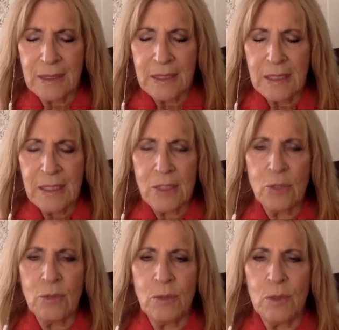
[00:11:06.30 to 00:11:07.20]
And two
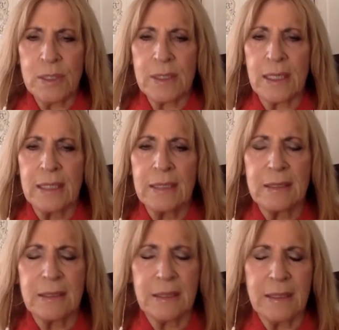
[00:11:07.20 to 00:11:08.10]
more
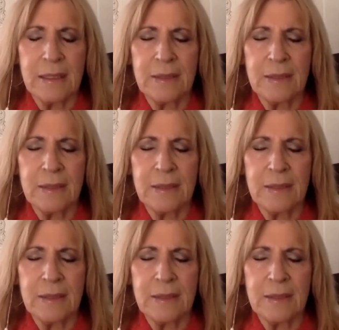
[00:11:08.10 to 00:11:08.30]
silently.